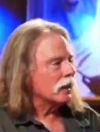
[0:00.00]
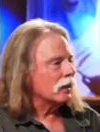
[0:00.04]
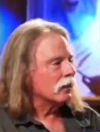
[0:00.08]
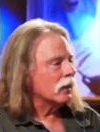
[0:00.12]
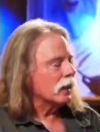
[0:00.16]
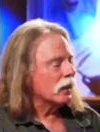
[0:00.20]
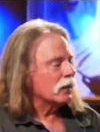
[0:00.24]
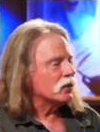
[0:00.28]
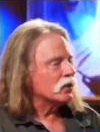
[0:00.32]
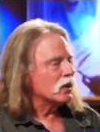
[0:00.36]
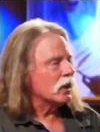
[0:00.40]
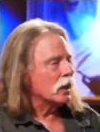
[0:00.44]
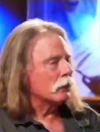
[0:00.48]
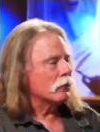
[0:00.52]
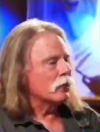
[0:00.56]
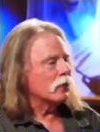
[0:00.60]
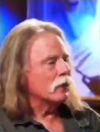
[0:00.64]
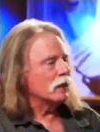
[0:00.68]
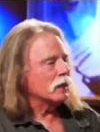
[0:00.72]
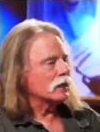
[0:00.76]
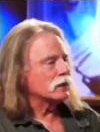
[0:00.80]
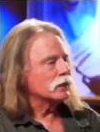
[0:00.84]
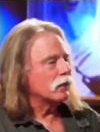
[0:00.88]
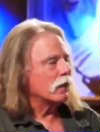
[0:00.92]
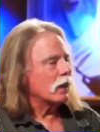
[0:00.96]
I got a job for the
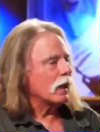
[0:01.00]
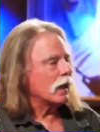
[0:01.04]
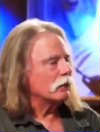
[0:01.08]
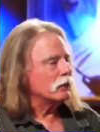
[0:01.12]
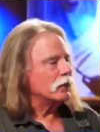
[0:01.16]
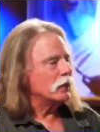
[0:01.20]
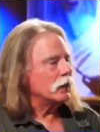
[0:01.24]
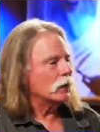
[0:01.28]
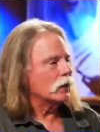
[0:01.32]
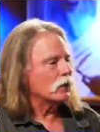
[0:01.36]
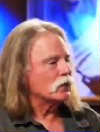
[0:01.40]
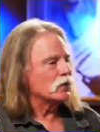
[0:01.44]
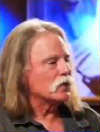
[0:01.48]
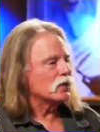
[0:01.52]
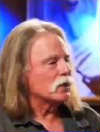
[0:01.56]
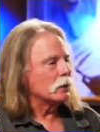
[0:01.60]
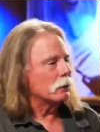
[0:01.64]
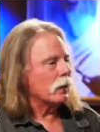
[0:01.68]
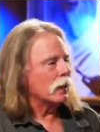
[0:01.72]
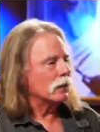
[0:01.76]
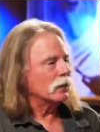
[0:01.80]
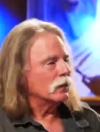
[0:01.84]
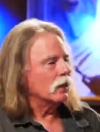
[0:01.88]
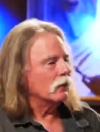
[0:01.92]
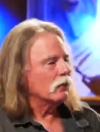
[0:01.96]
next five years.
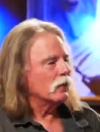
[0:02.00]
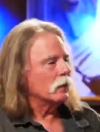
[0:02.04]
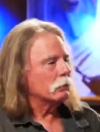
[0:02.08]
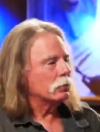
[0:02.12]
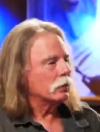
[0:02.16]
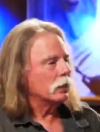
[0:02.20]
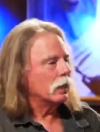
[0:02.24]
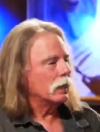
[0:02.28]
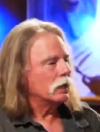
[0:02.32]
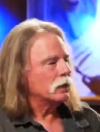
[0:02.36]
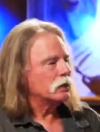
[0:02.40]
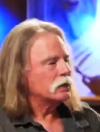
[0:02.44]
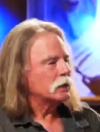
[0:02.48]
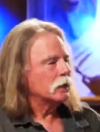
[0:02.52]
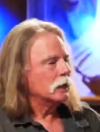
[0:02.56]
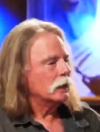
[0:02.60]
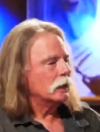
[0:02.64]
A, I love the place.